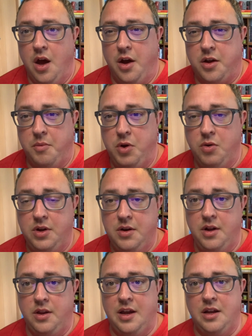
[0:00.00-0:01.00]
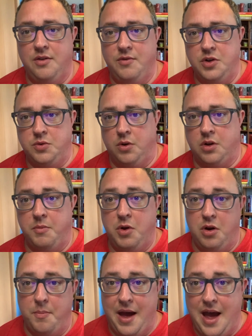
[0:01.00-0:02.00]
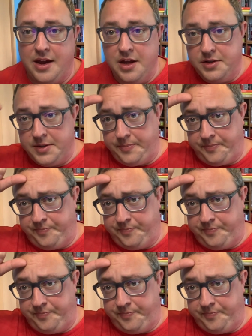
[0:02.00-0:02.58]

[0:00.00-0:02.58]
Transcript: communion in the individual communion packets.